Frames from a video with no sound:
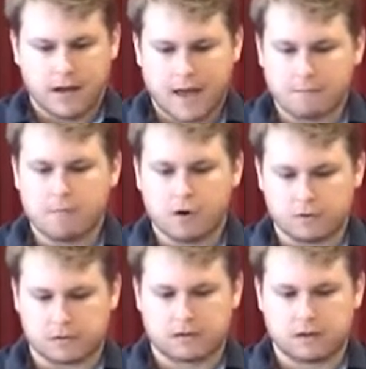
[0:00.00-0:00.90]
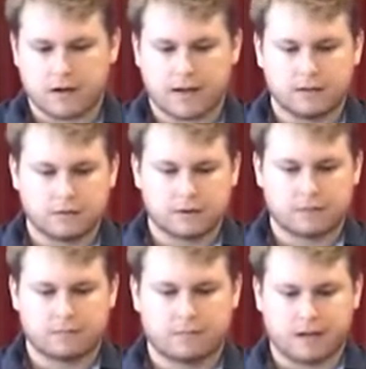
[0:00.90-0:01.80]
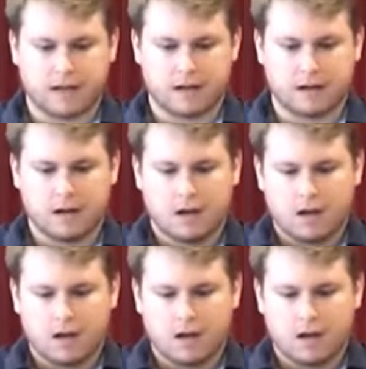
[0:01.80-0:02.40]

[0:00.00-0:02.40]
At most, you had to explain